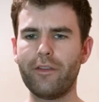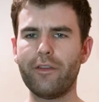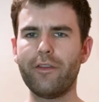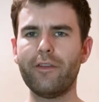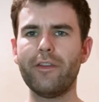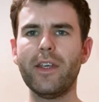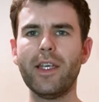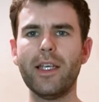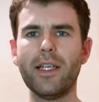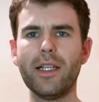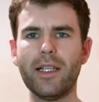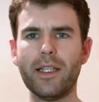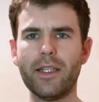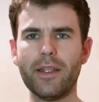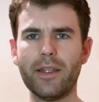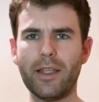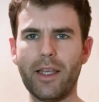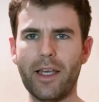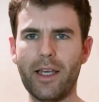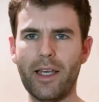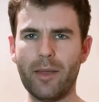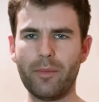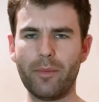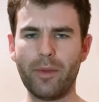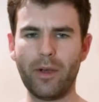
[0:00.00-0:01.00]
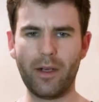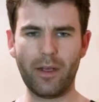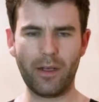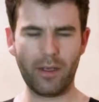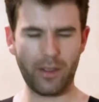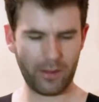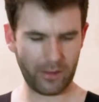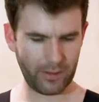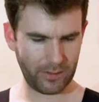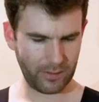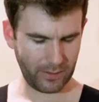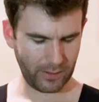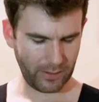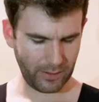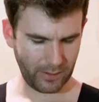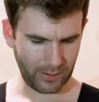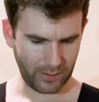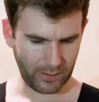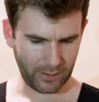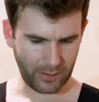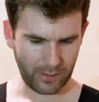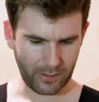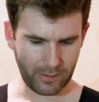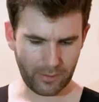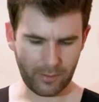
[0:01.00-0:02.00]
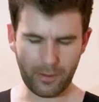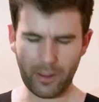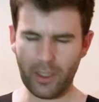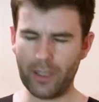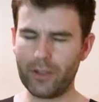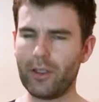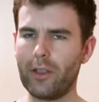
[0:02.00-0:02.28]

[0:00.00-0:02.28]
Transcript: feeling there, but I